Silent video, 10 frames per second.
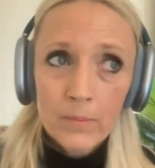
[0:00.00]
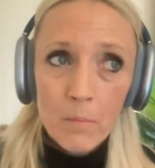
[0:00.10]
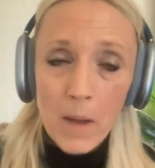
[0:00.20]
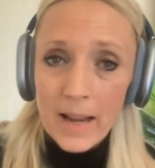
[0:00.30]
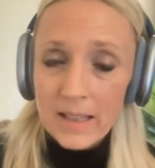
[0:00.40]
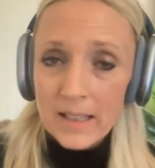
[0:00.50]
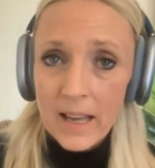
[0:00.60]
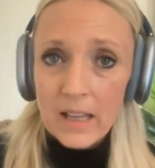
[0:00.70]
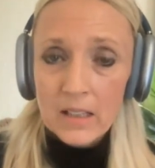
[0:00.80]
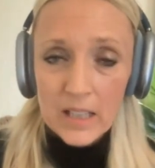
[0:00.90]

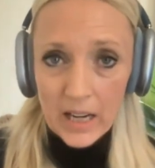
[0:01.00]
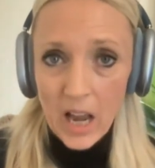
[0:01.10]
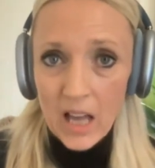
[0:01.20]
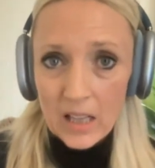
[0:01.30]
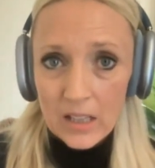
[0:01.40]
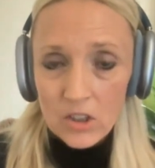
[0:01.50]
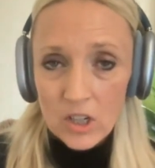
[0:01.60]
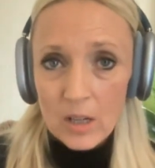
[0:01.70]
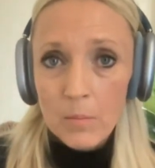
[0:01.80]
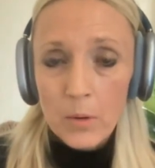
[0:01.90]
mindset,
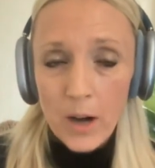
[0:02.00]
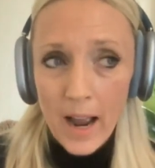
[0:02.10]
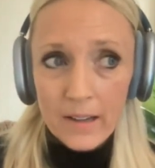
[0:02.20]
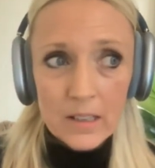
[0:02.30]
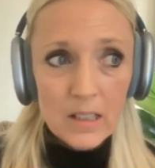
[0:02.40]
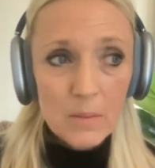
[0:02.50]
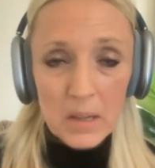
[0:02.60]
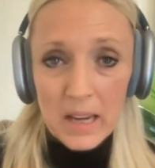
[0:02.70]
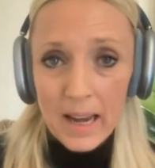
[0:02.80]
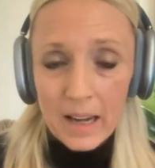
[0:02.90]
psychology, practice,
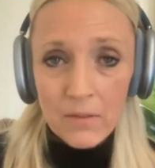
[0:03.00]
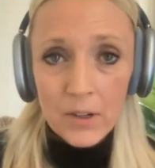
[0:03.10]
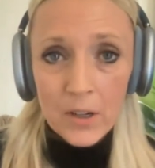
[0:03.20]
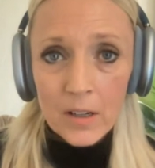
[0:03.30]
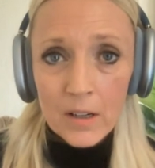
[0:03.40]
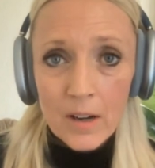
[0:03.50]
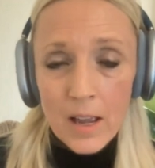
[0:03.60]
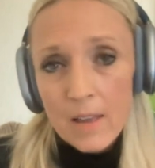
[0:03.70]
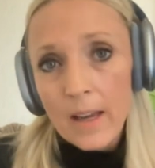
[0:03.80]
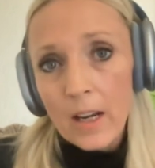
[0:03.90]
behavior,
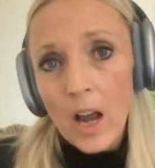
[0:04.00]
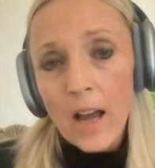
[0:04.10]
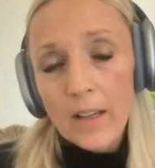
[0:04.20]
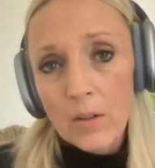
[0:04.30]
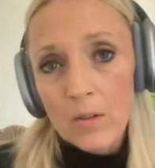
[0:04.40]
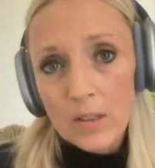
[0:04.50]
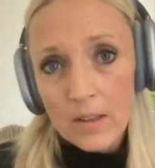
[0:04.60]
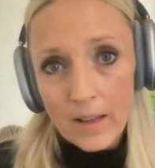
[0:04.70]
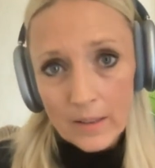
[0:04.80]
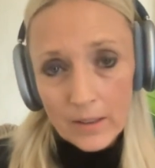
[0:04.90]
that got you into
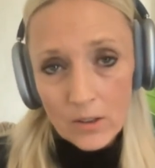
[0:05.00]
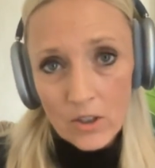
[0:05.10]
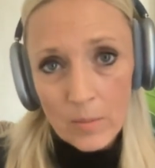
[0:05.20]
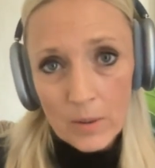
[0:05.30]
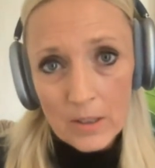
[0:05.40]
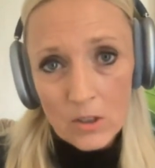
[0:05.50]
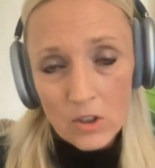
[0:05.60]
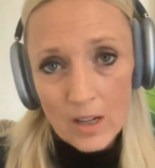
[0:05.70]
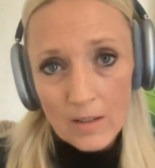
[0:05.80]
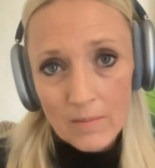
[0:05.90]
that leadership
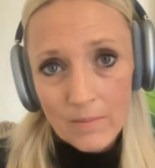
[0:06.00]
position.